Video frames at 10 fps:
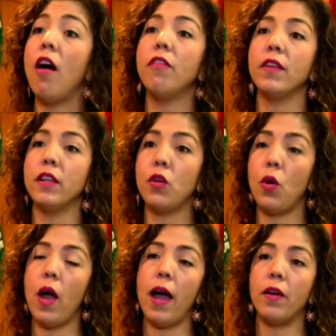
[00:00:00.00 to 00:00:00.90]
often
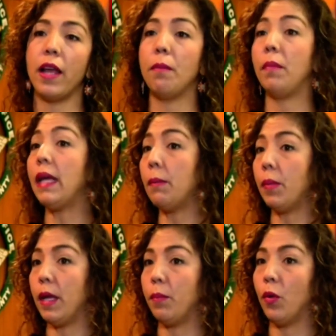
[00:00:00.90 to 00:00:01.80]
go out and
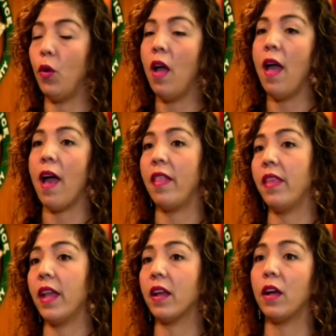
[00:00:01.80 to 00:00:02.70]
meet people
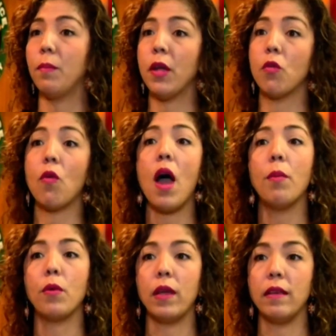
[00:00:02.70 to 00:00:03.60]
and then commit
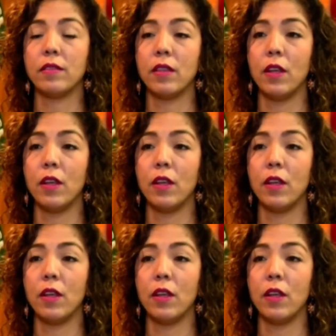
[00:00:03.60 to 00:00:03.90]
robberies.